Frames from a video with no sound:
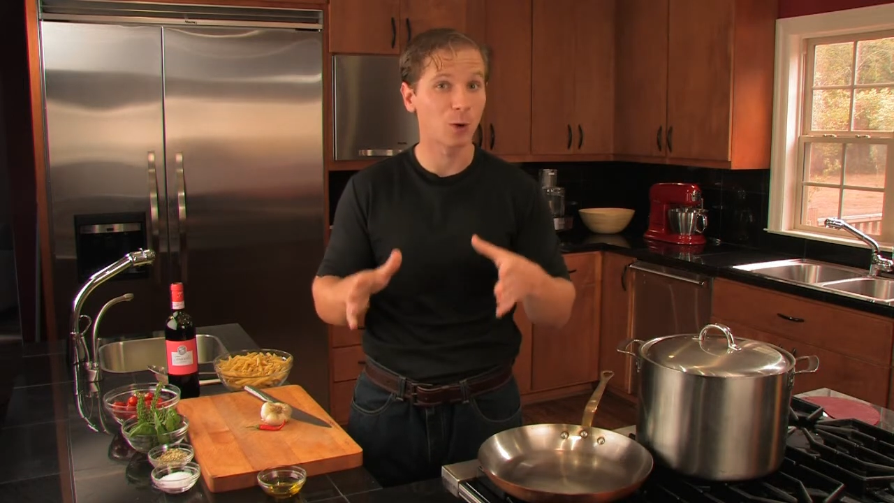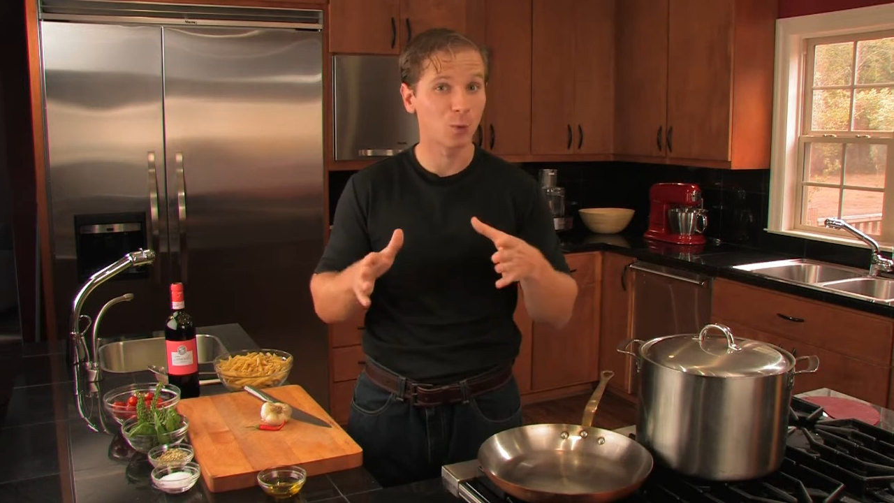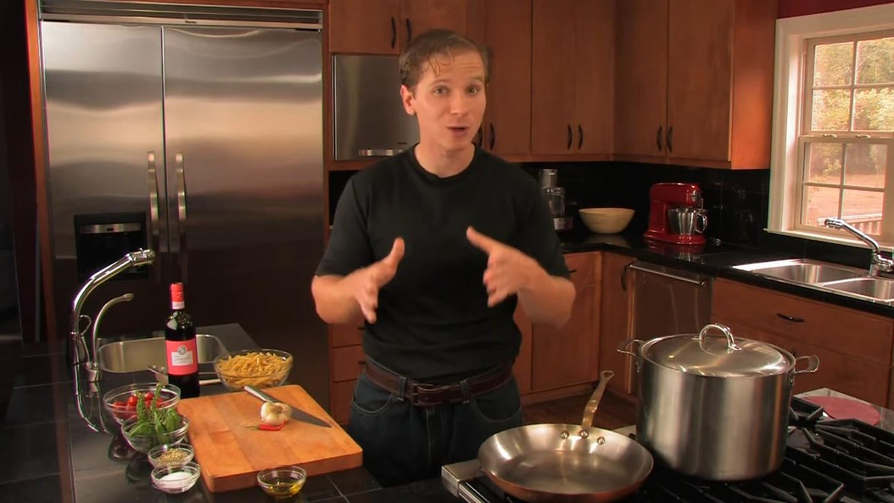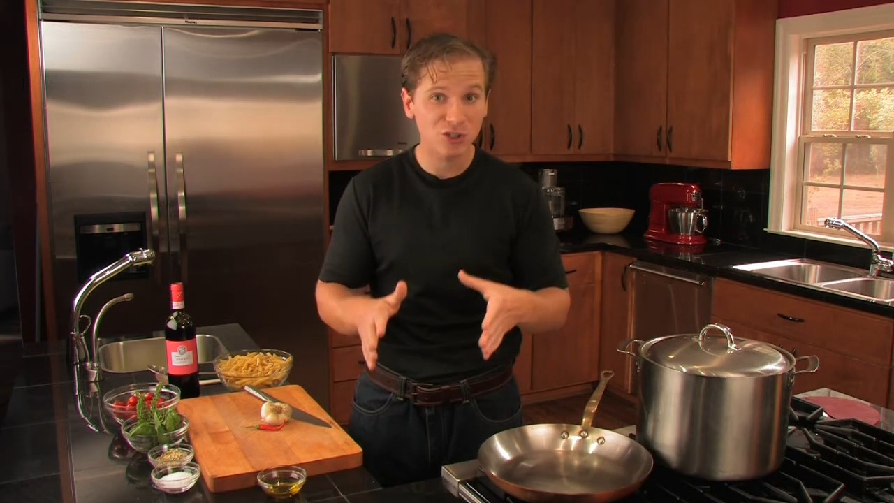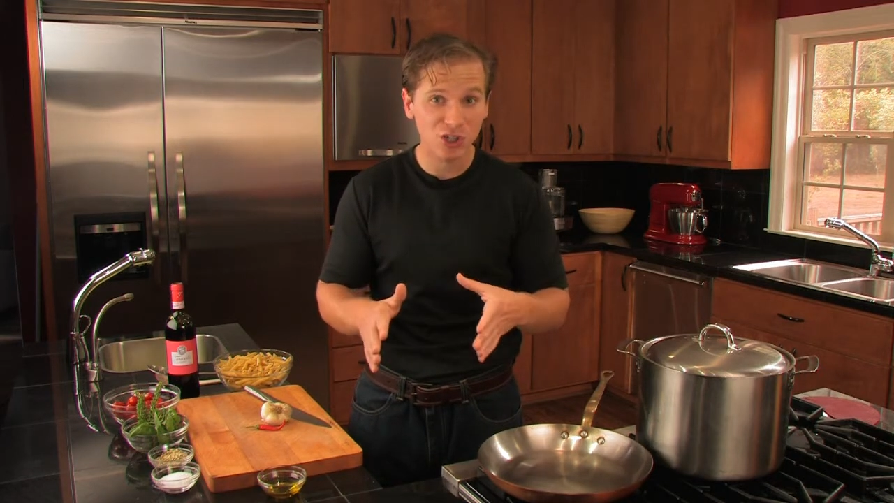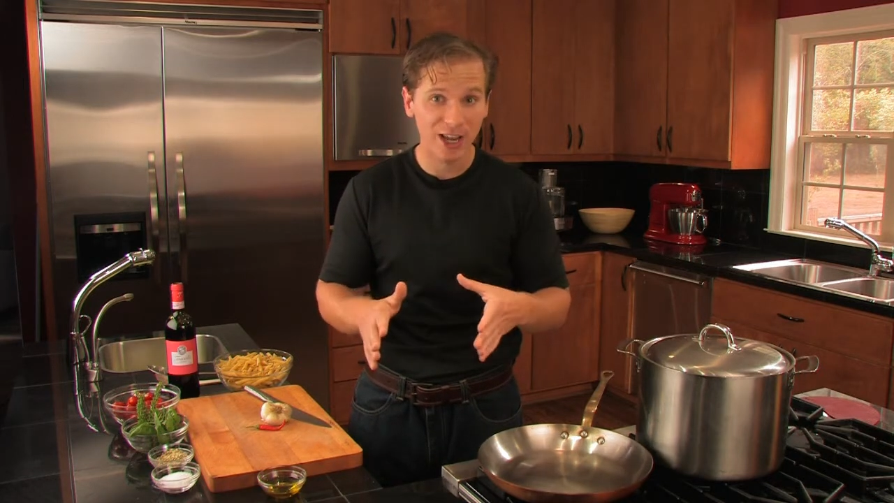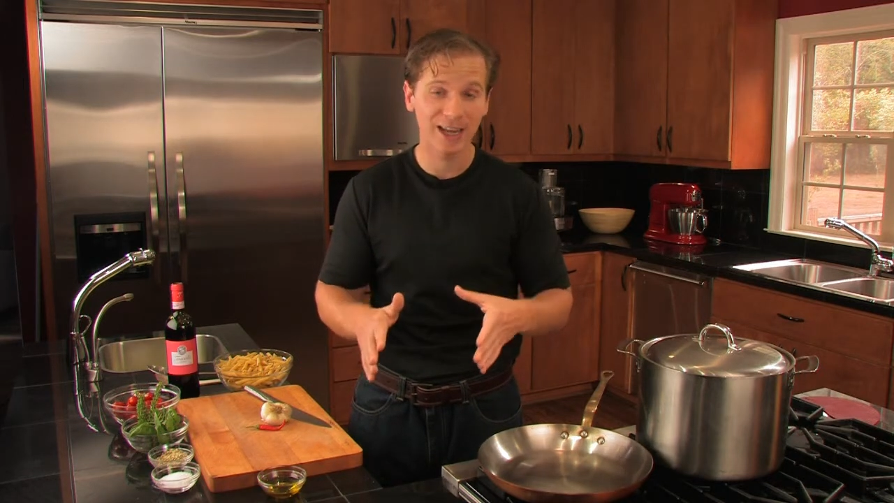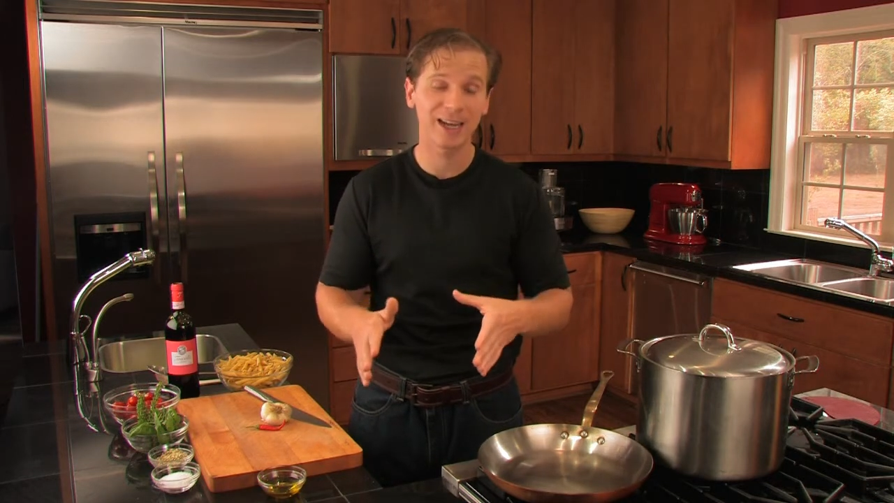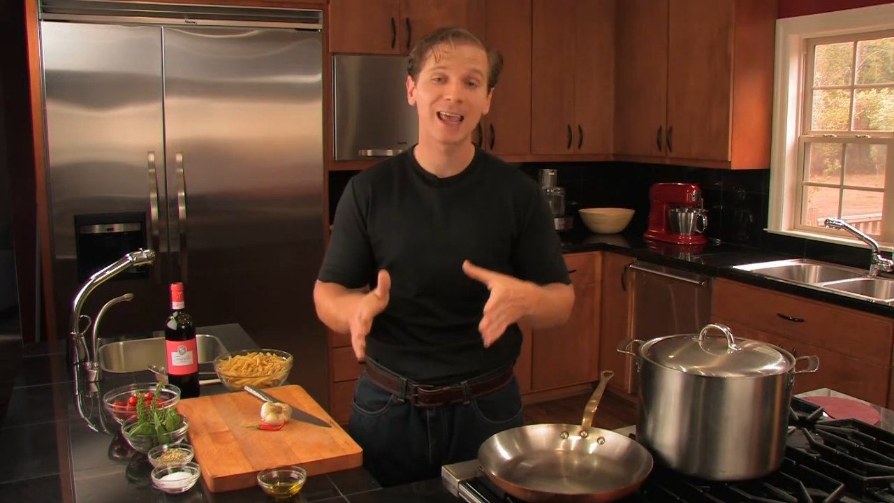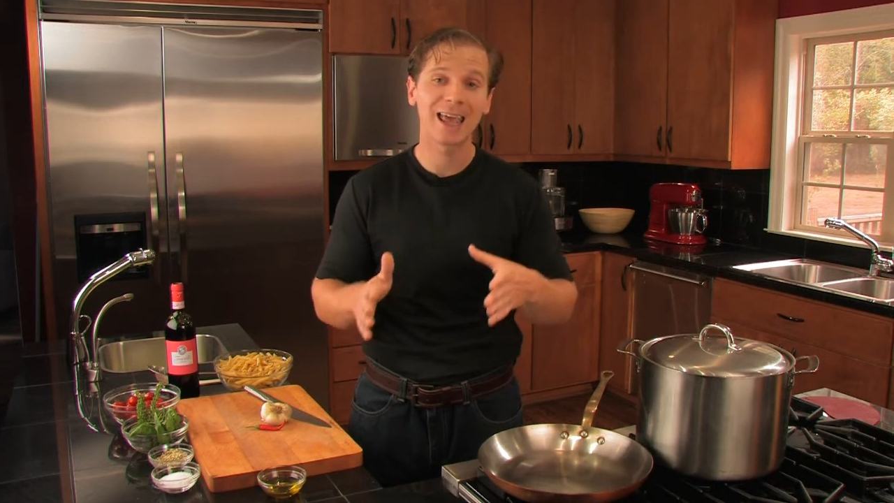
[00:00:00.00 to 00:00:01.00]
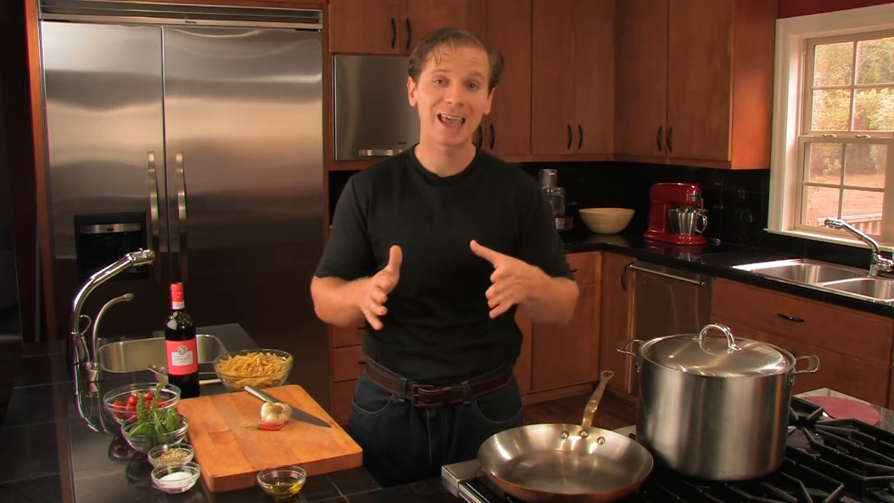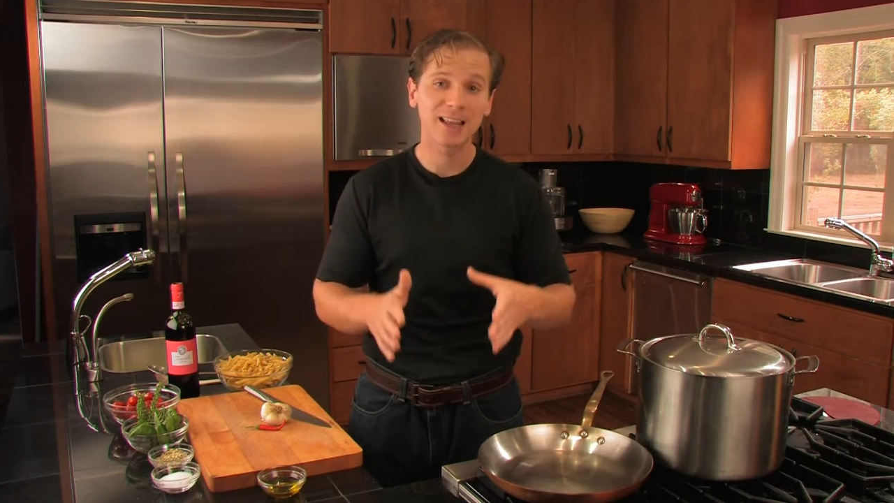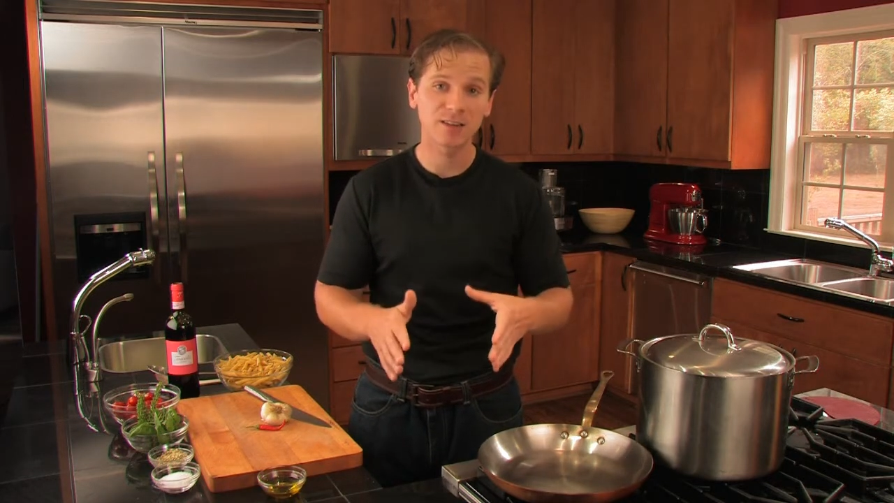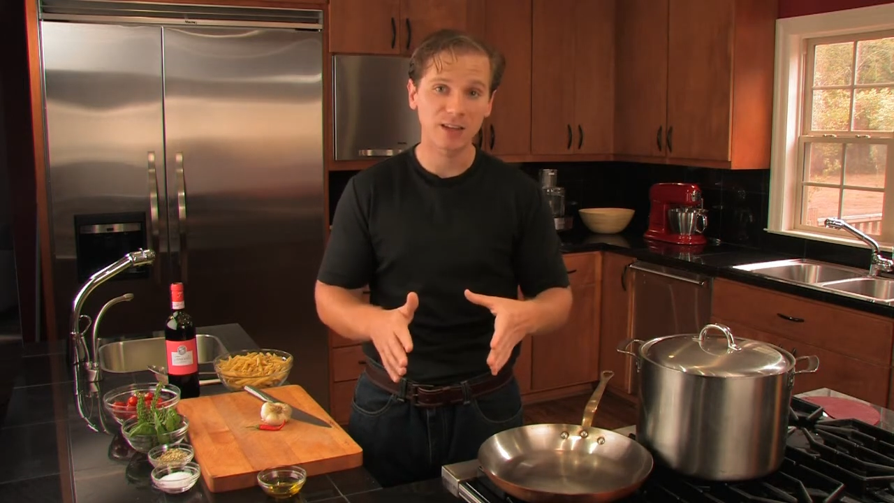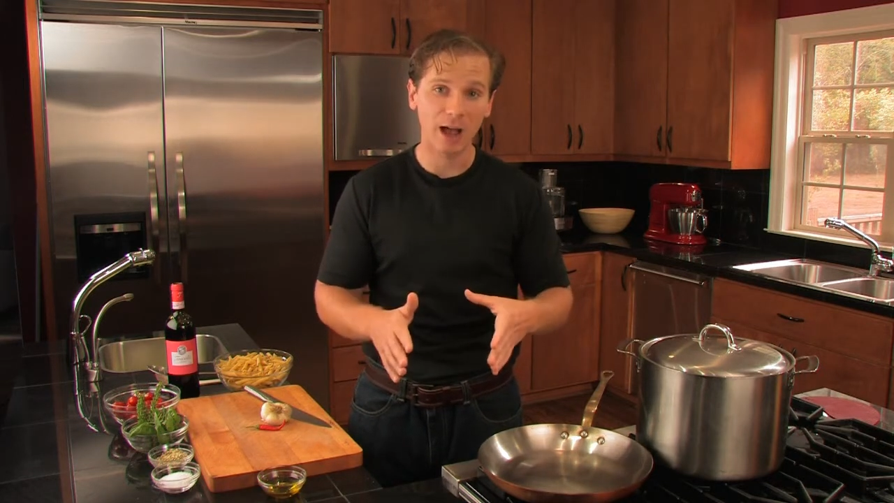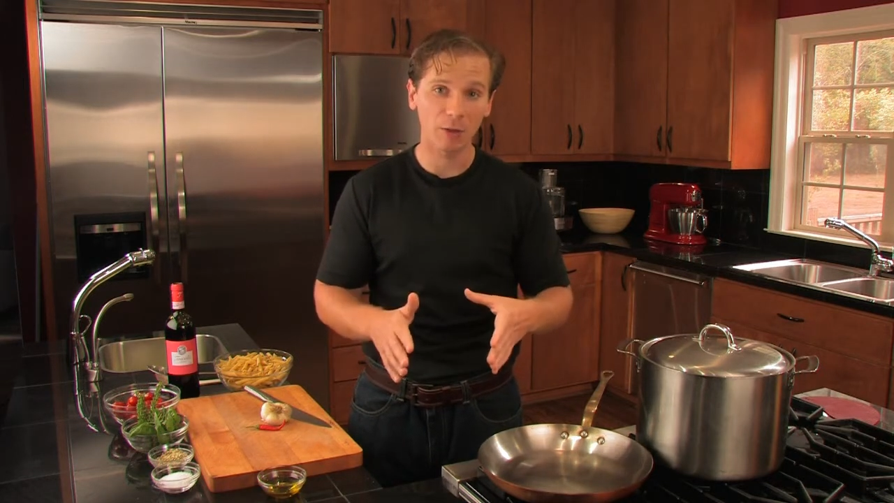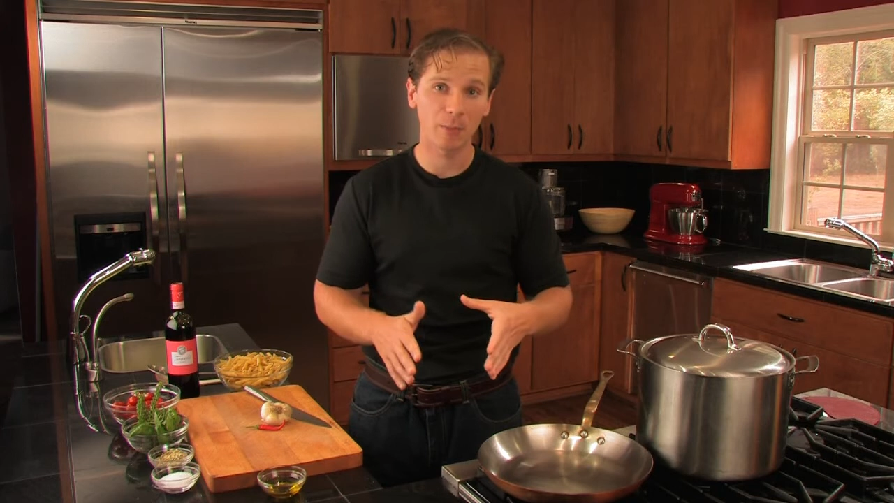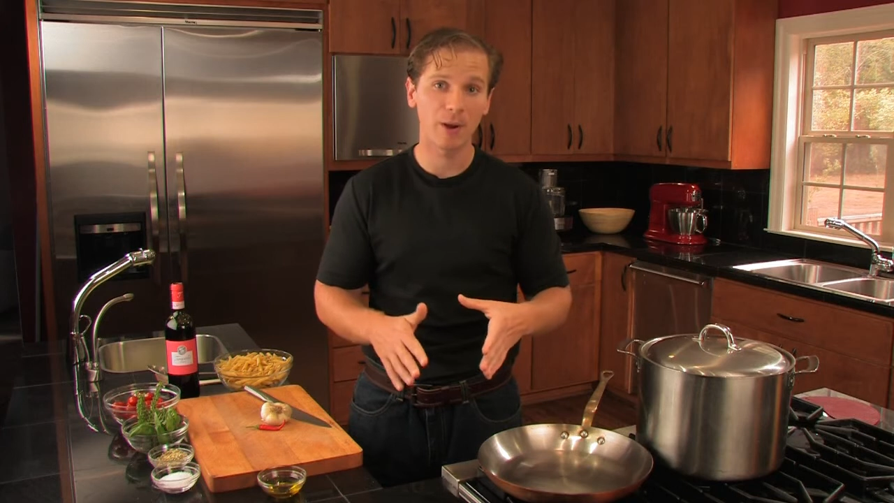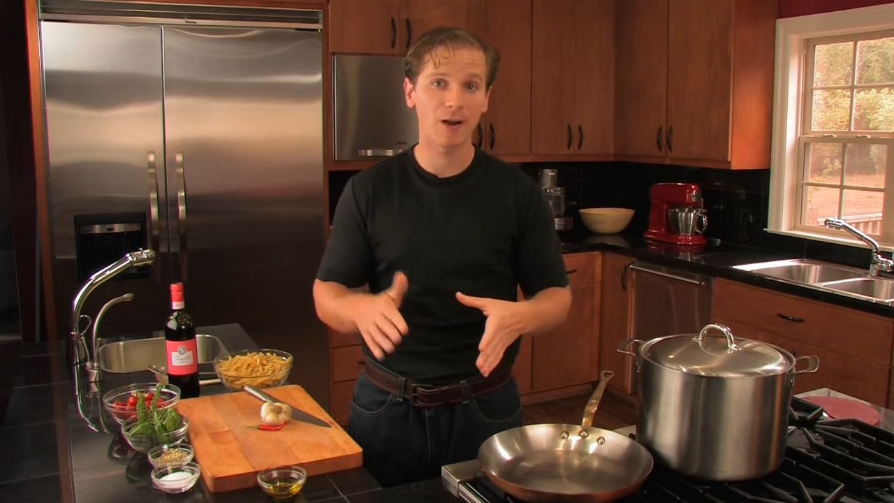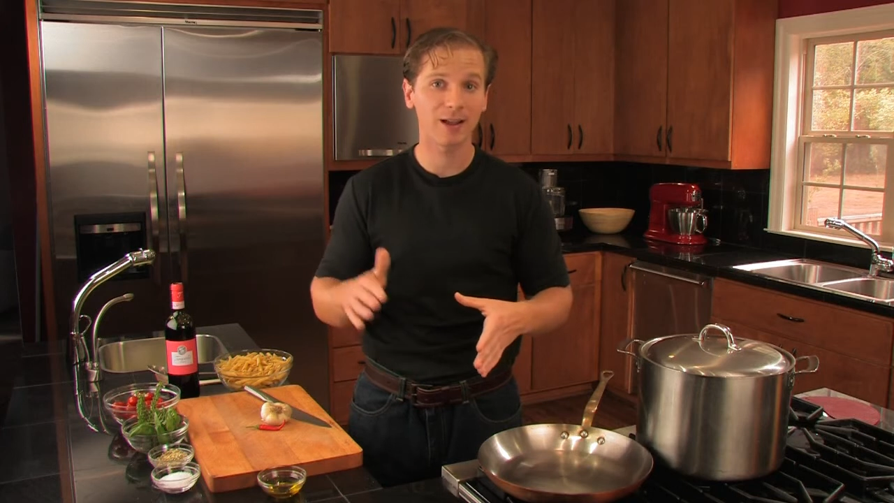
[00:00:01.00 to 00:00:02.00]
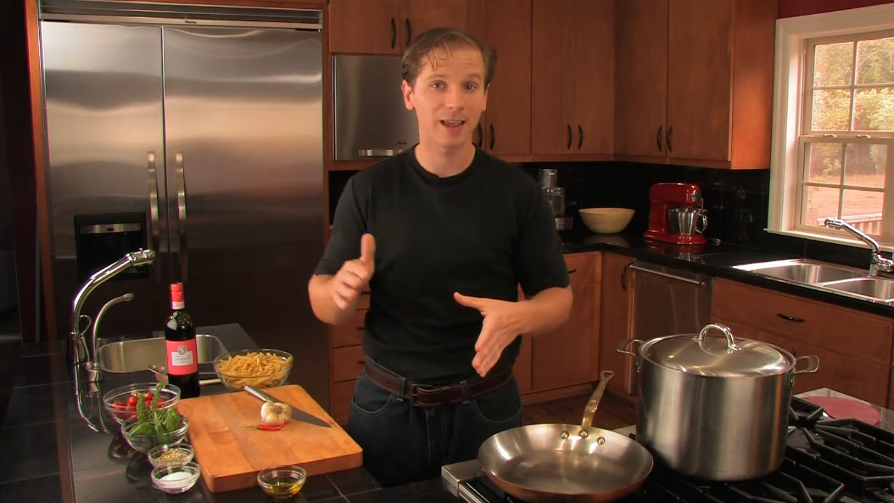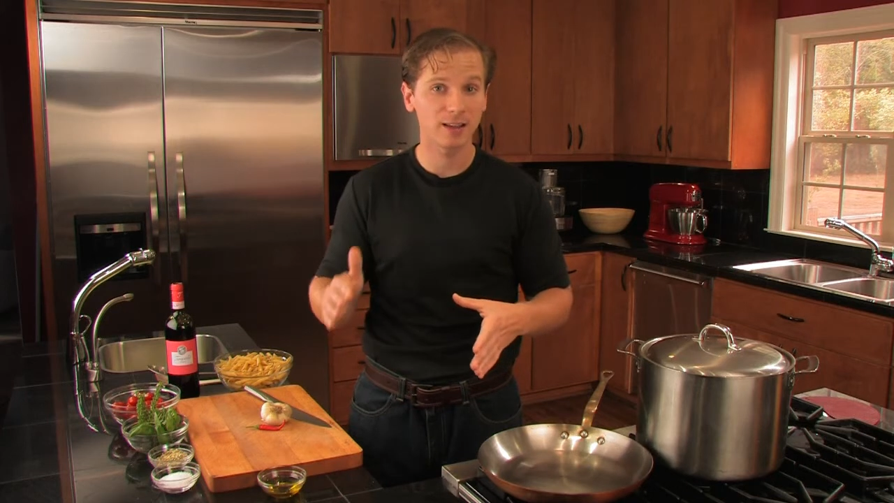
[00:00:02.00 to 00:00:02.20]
originated in South America